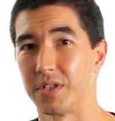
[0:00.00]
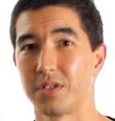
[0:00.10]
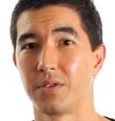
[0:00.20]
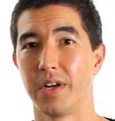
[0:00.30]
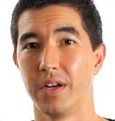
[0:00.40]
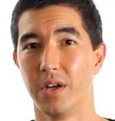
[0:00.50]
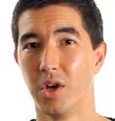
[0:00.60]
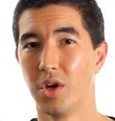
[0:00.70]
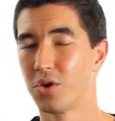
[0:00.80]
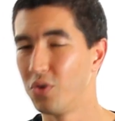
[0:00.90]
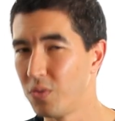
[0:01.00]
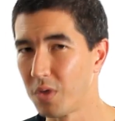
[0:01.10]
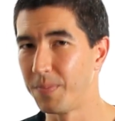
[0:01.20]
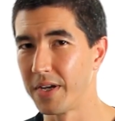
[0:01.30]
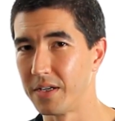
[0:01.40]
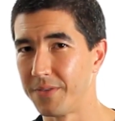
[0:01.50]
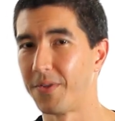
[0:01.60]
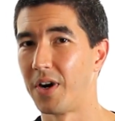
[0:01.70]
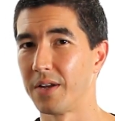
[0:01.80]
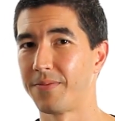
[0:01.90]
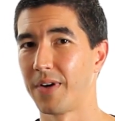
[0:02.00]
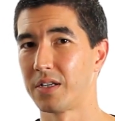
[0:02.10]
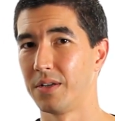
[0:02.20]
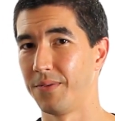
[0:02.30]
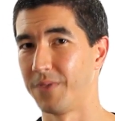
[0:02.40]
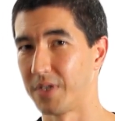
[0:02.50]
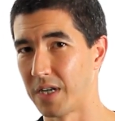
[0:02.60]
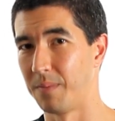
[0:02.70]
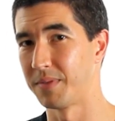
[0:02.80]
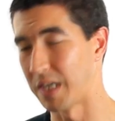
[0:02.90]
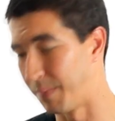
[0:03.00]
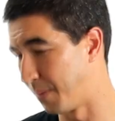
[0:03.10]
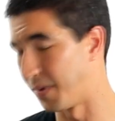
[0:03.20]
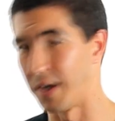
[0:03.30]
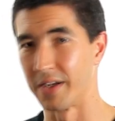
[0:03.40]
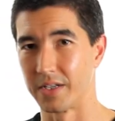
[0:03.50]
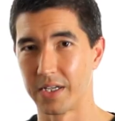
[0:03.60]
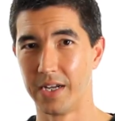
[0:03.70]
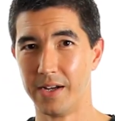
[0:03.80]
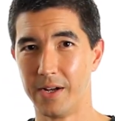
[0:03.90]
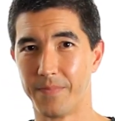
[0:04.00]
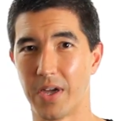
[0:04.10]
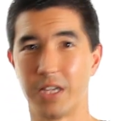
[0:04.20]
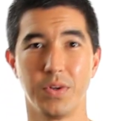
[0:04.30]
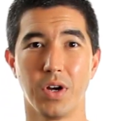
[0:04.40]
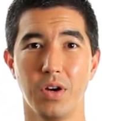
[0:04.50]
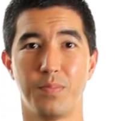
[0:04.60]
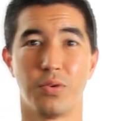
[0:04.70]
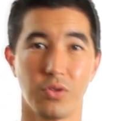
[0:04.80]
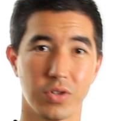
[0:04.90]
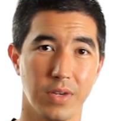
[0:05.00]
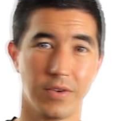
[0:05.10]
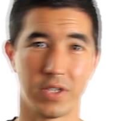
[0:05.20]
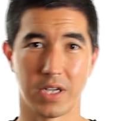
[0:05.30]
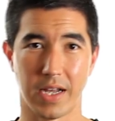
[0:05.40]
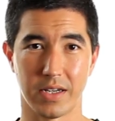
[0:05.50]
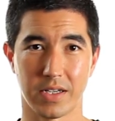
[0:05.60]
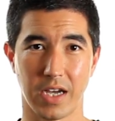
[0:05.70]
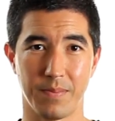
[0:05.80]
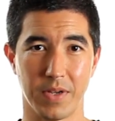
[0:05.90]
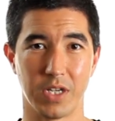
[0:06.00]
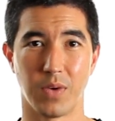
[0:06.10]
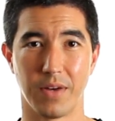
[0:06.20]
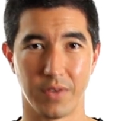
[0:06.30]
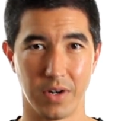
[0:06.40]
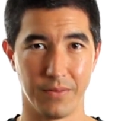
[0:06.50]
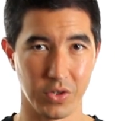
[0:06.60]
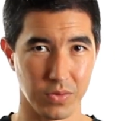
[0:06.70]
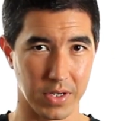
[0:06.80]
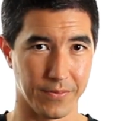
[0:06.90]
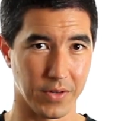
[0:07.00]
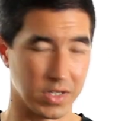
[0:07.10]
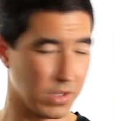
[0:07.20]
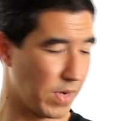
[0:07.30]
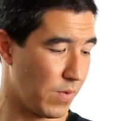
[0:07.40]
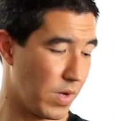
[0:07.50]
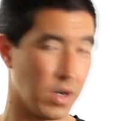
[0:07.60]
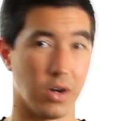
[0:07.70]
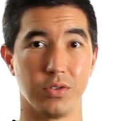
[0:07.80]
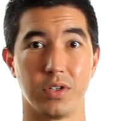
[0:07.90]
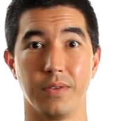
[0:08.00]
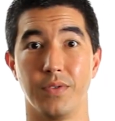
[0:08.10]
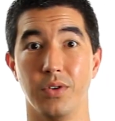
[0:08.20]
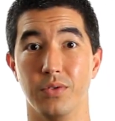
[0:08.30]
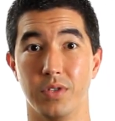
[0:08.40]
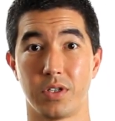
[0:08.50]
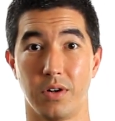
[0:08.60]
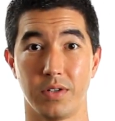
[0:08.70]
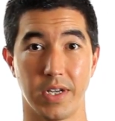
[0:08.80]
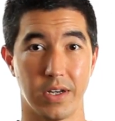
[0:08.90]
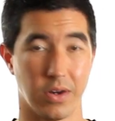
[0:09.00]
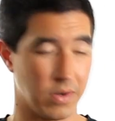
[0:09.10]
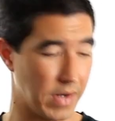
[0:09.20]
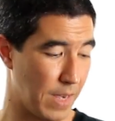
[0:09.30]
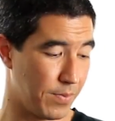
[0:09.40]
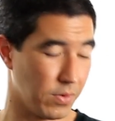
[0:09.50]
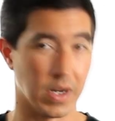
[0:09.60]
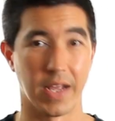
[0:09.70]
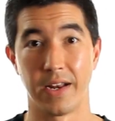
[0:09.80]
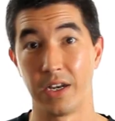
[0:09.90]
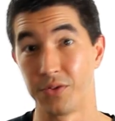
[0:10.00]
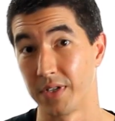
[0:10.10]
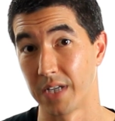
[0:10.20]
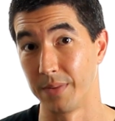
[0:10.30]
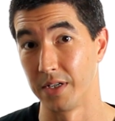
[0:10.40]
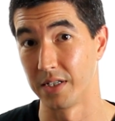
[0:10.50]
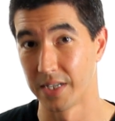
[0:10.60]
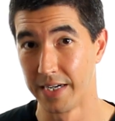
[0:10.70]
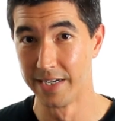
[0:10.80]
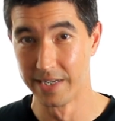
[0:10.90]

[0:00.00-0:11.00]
as the screen could well be a defining factor for some tablet buyers. Now, as we know, portrait versus landscape is one very visual difference in the way one holds and views content on Apple and Android tablets.